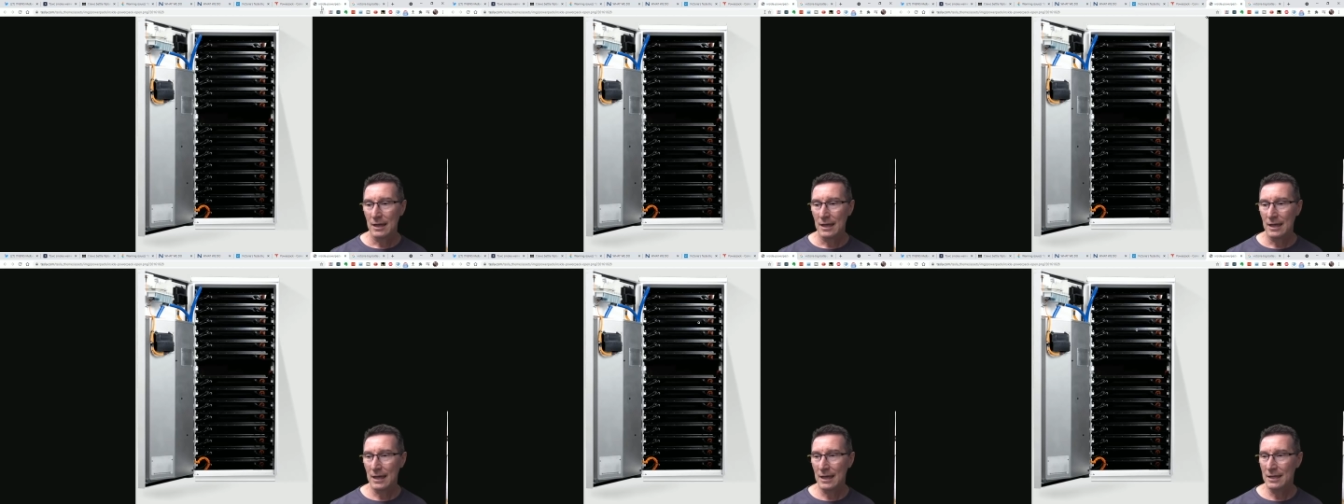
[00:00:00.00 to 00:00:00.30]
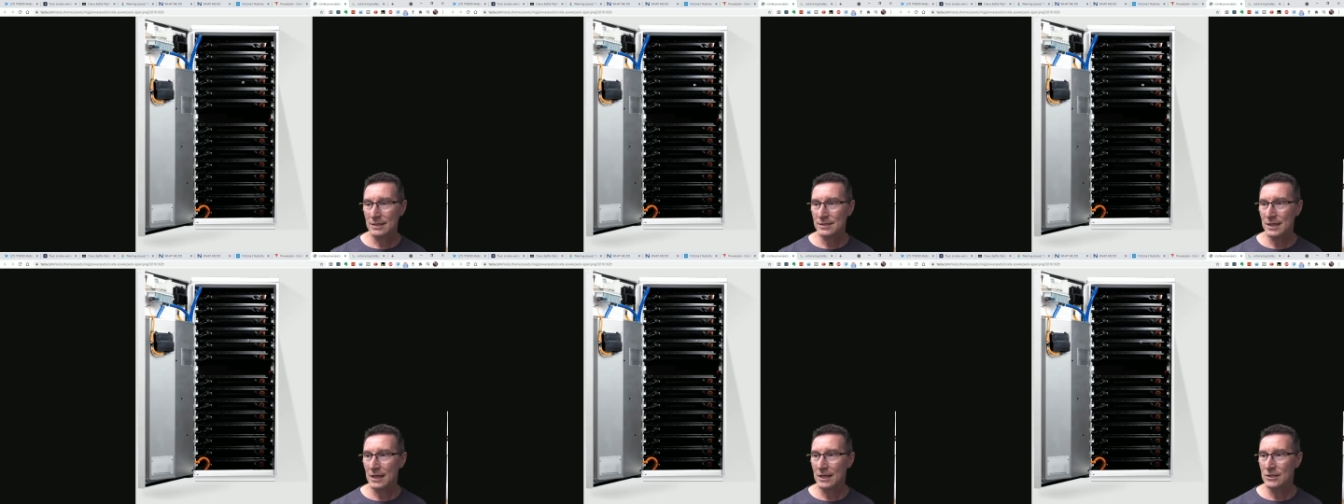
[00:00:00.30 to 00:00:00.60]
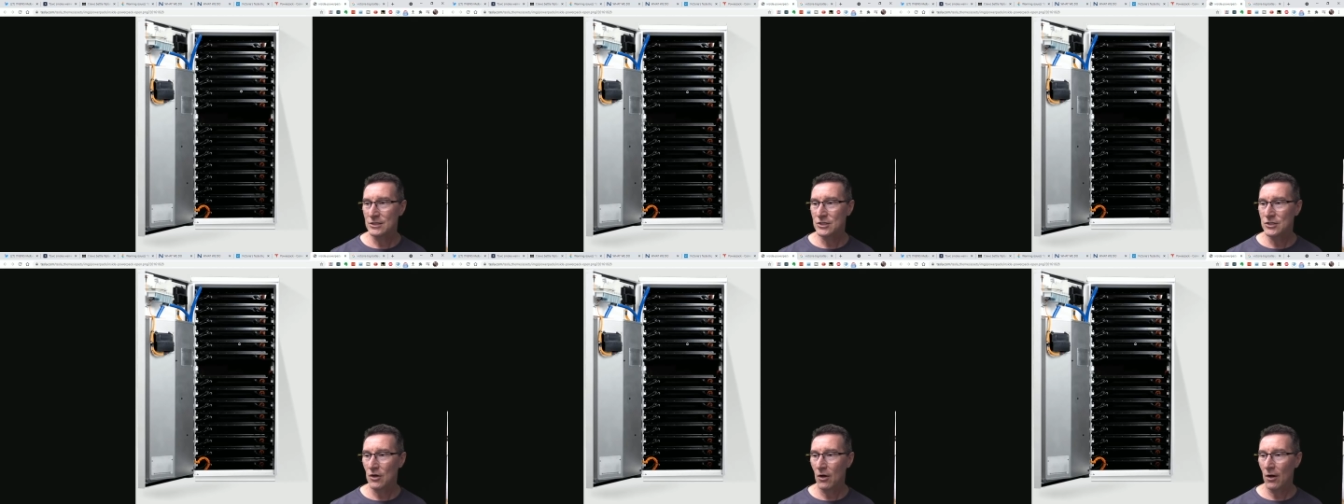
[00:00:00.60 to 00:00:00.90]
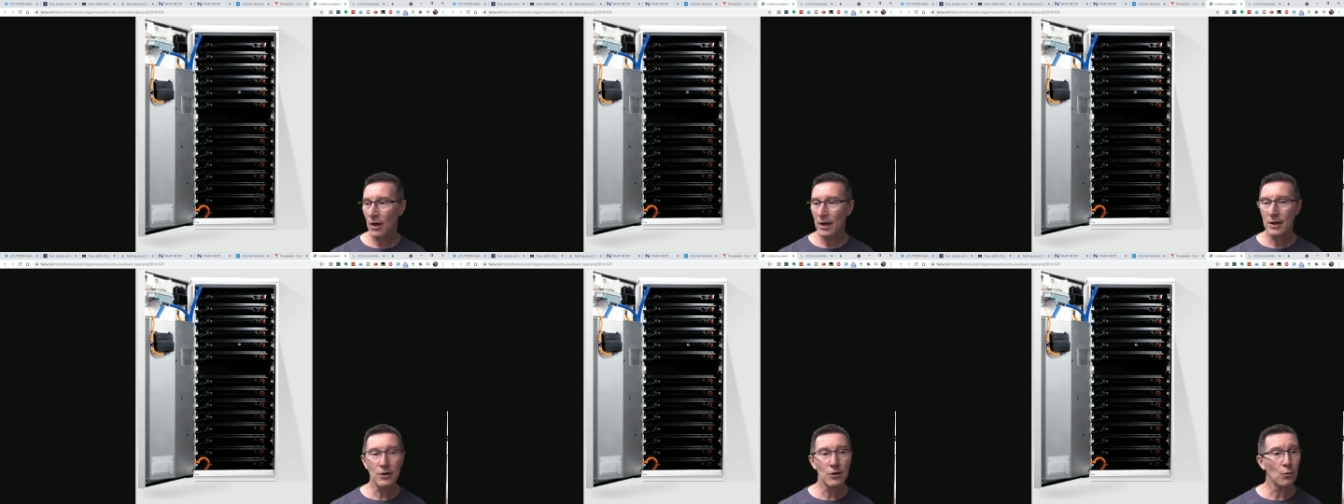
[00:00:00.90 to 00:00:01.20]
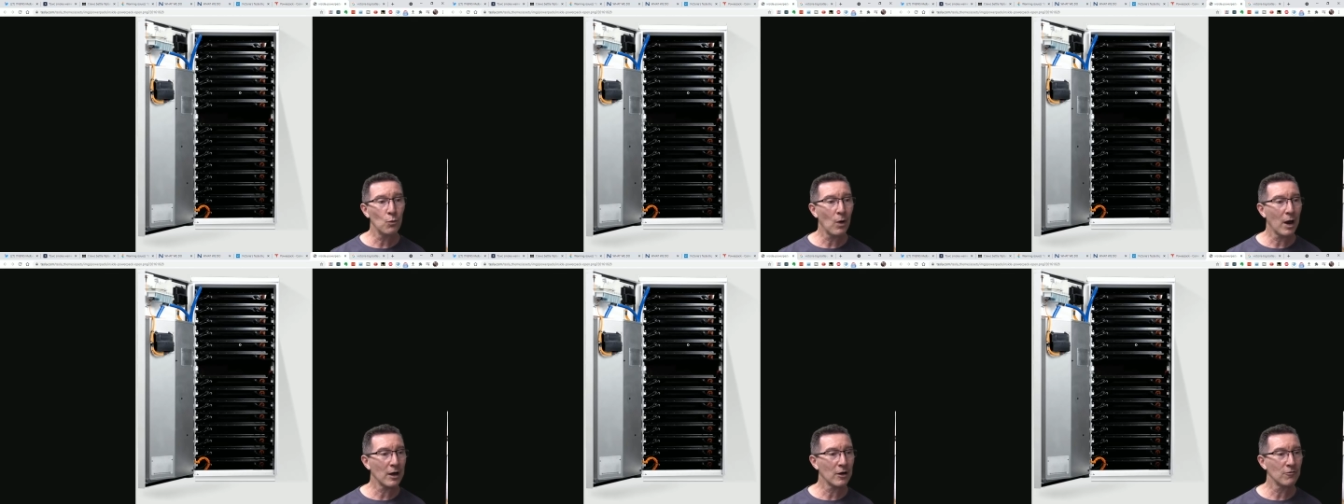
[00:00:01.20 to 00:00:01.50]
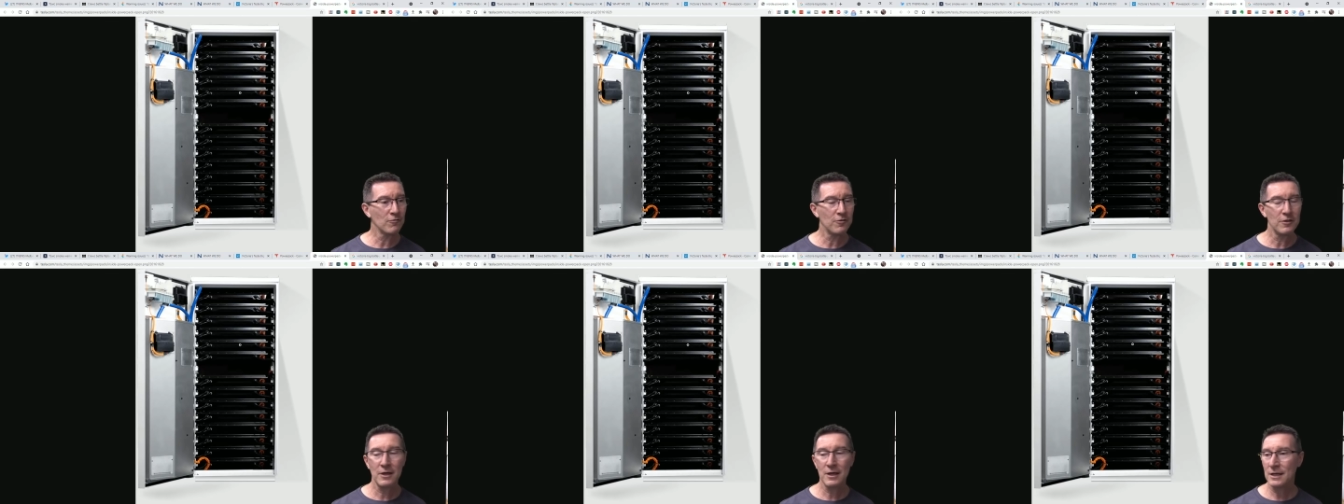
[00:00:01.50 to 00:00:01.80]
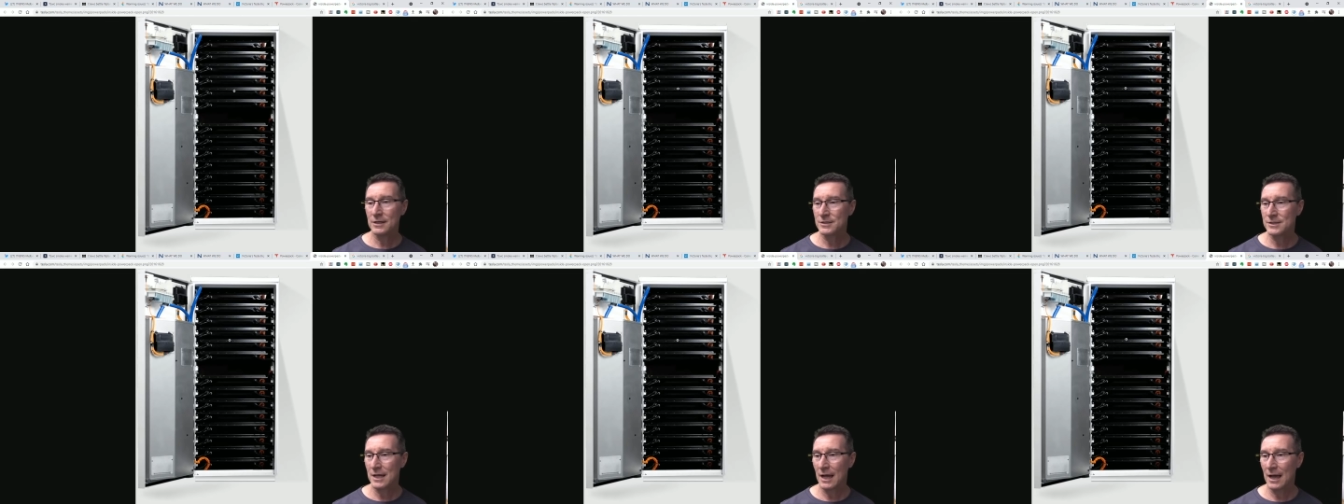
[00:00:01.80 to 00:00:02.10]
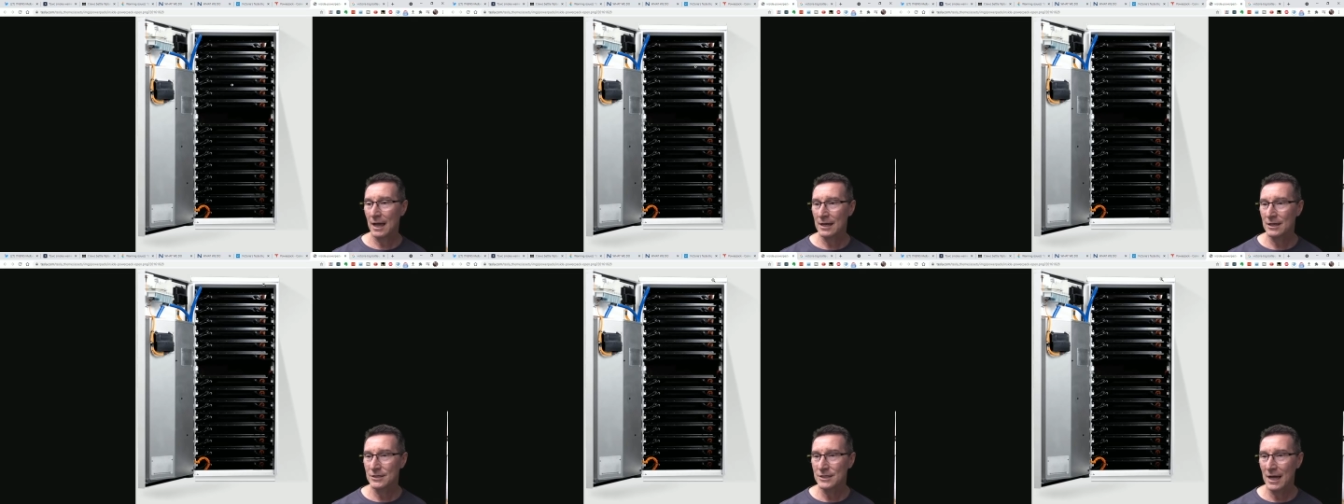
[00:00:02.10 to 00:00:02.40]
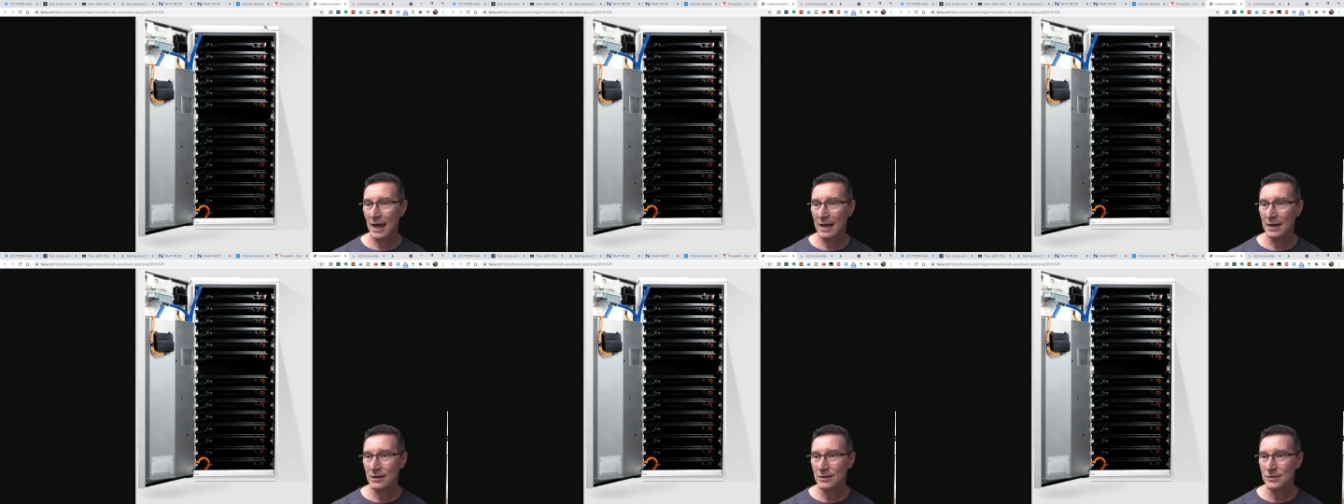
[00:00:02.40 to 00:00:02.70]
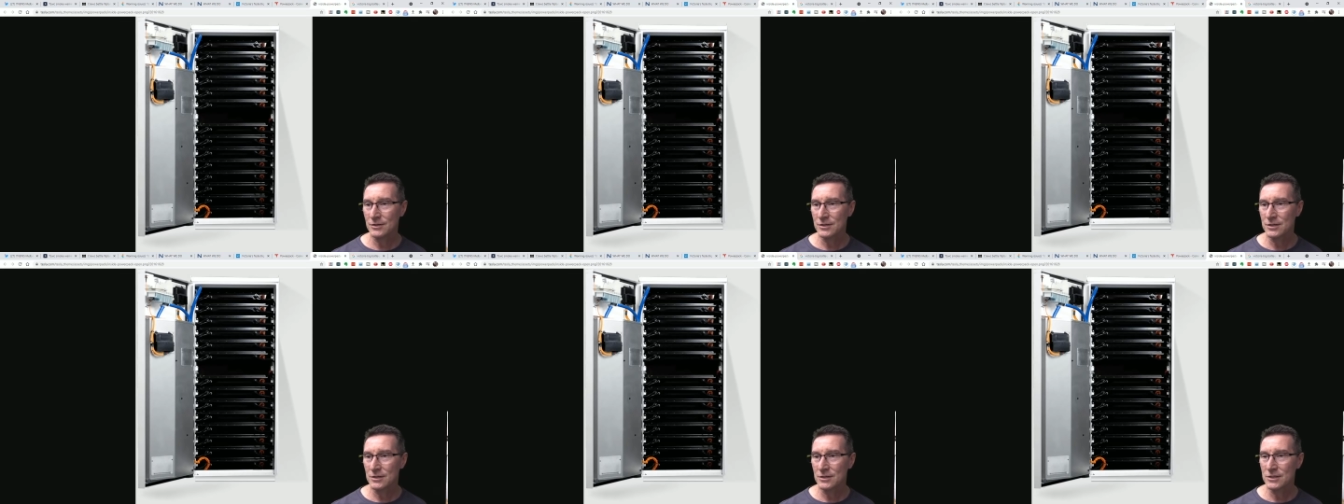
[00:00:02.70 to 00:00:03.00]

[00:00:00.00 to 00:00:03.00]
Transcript: here's inside one of these uh, containers.